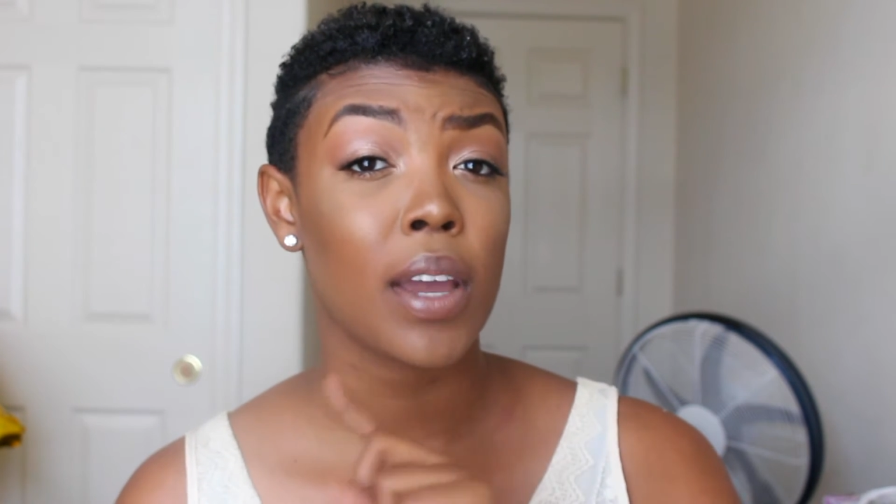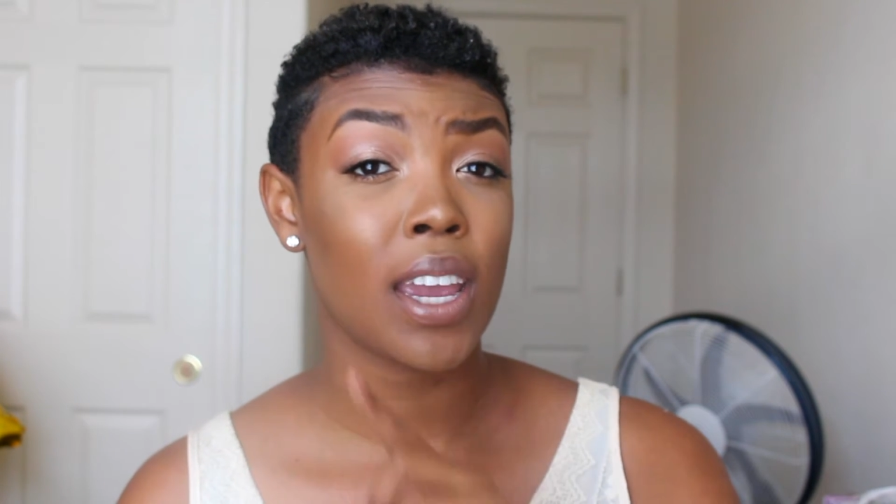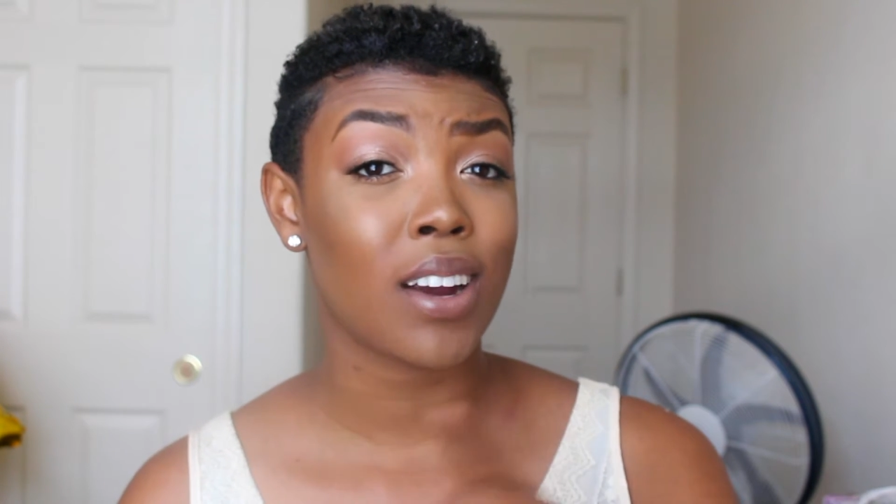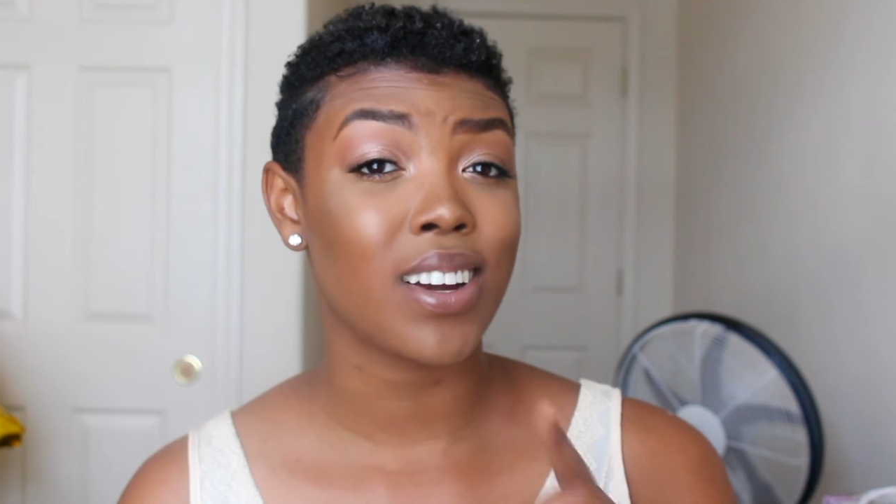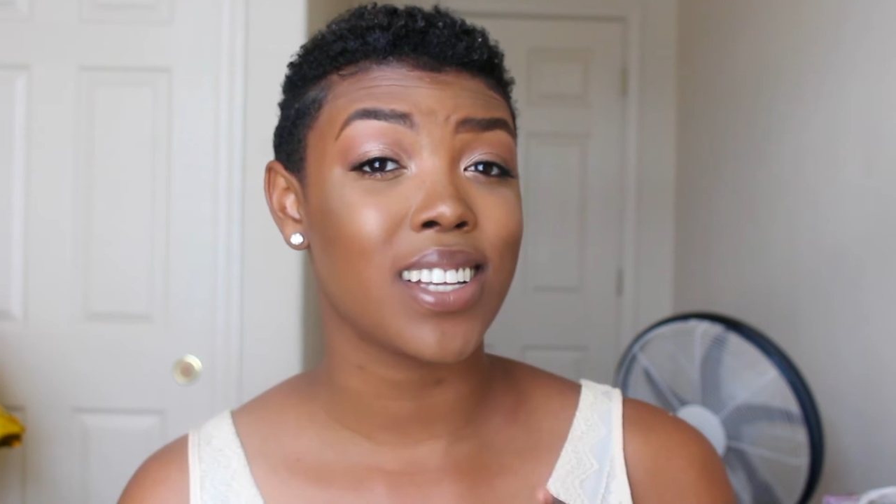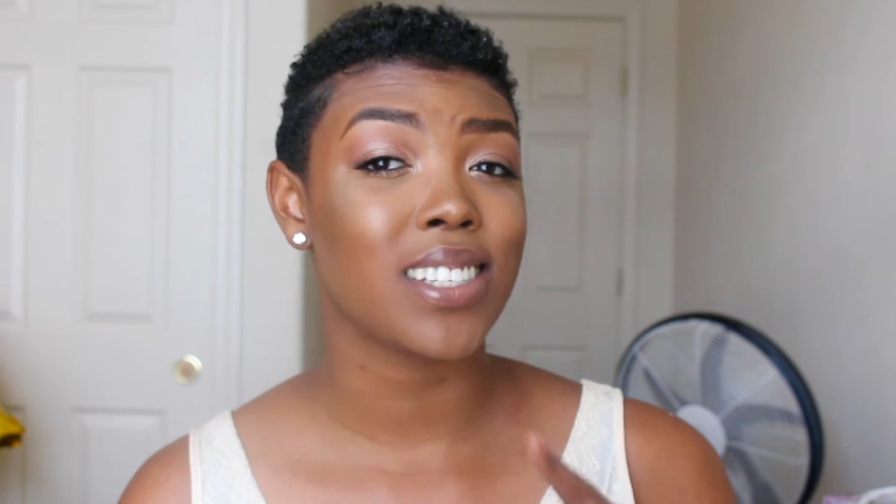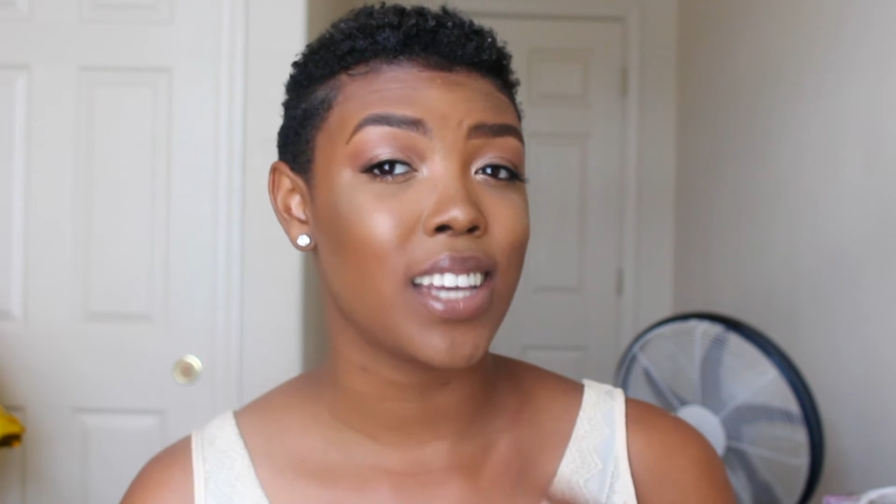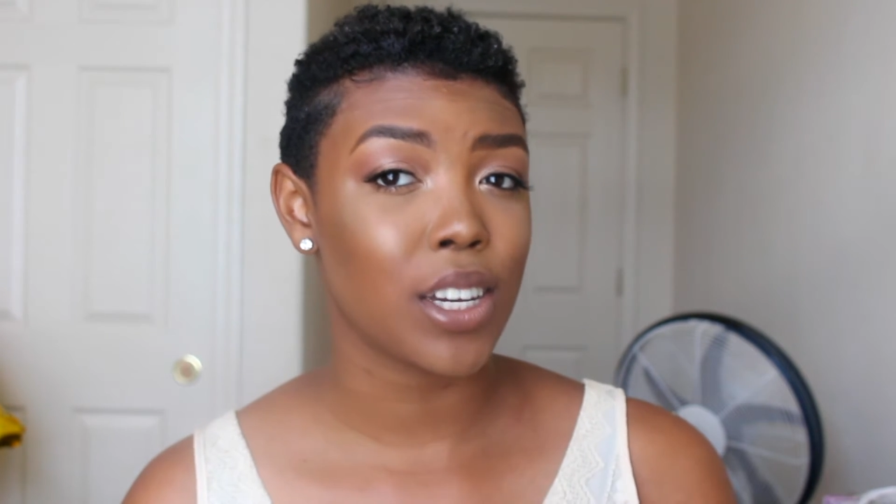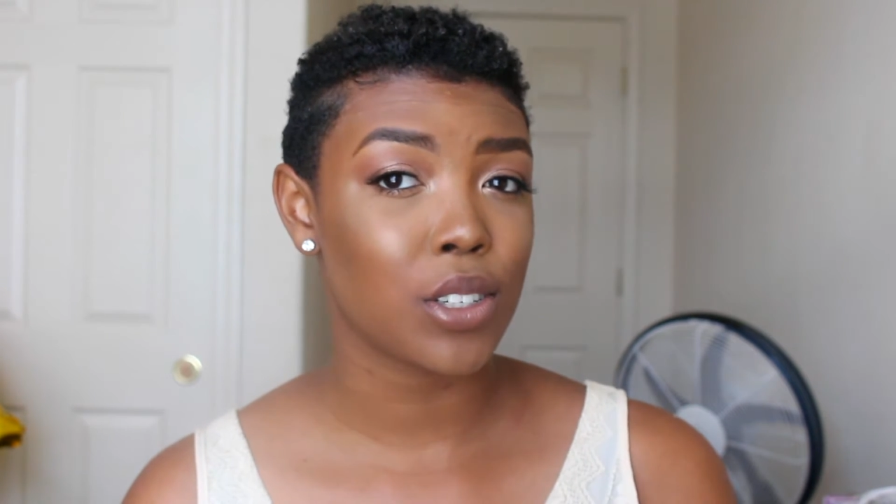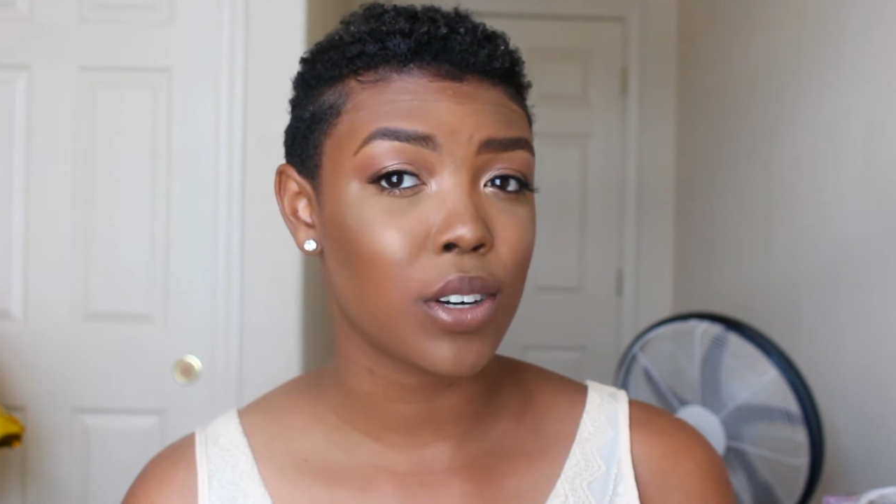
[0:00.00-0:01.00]
my hair is
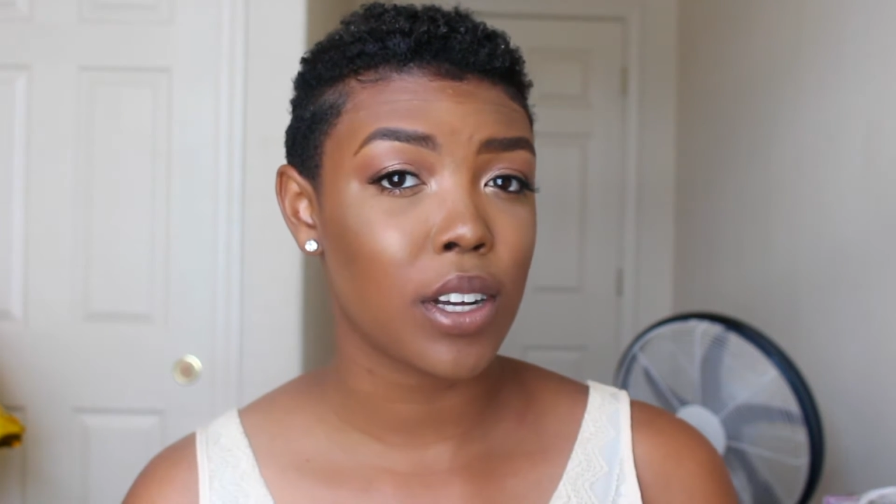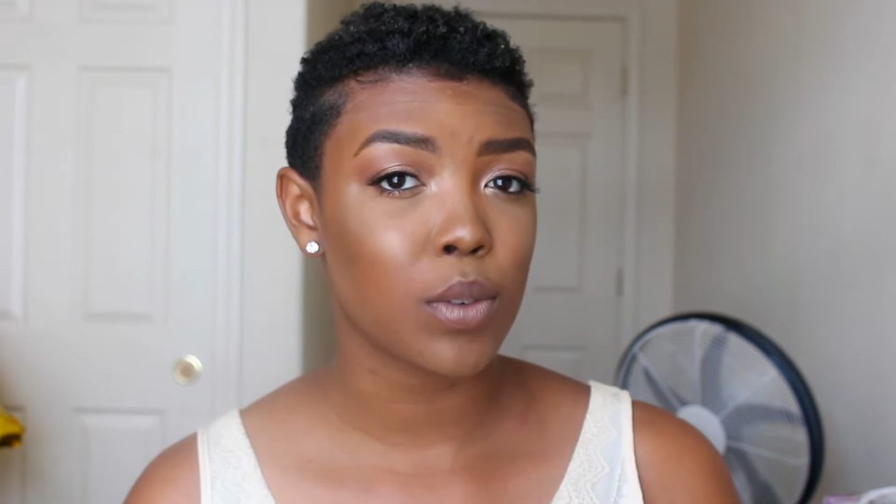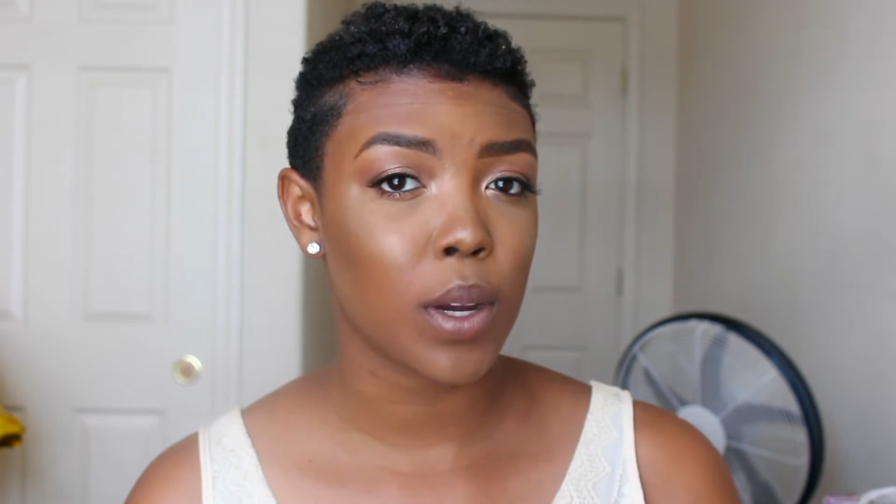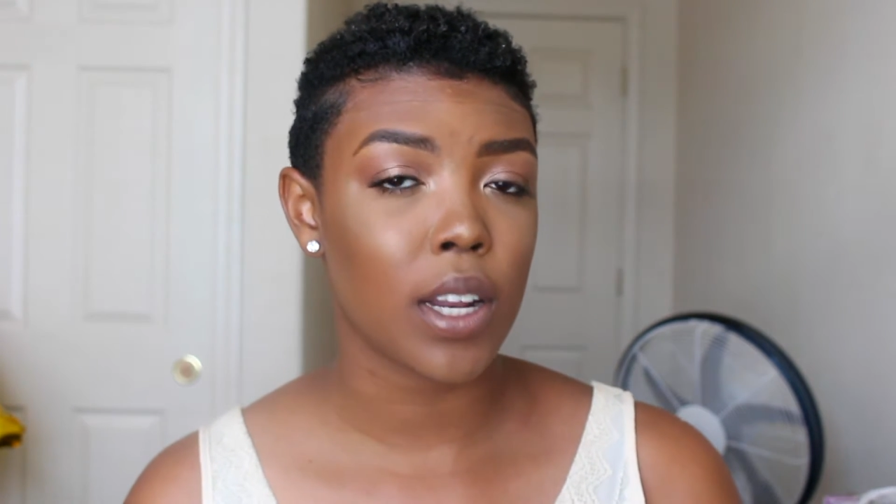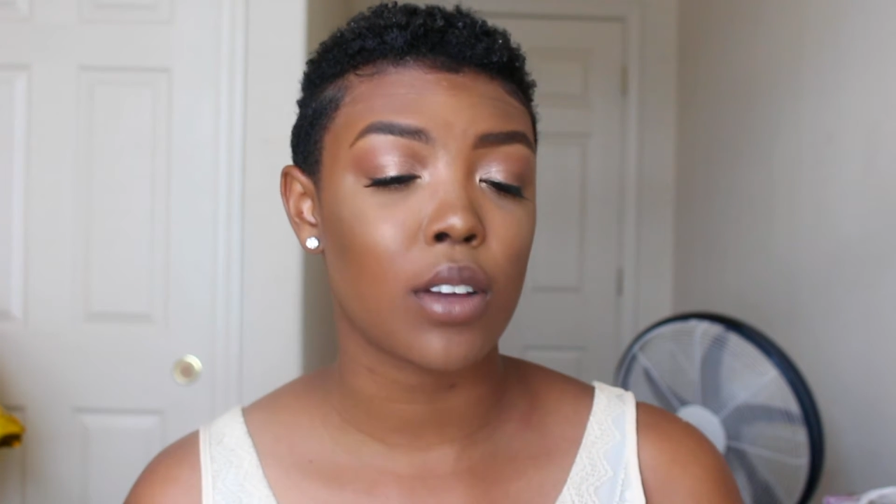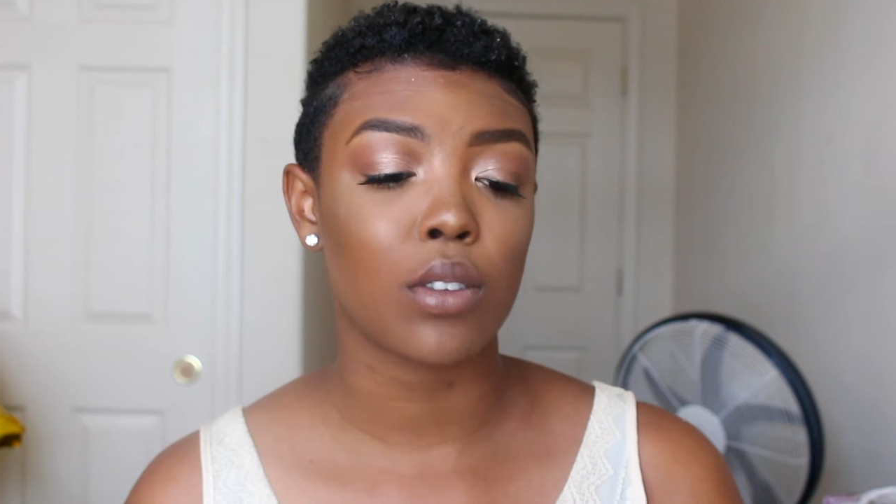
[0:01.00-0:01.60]
texturized right now,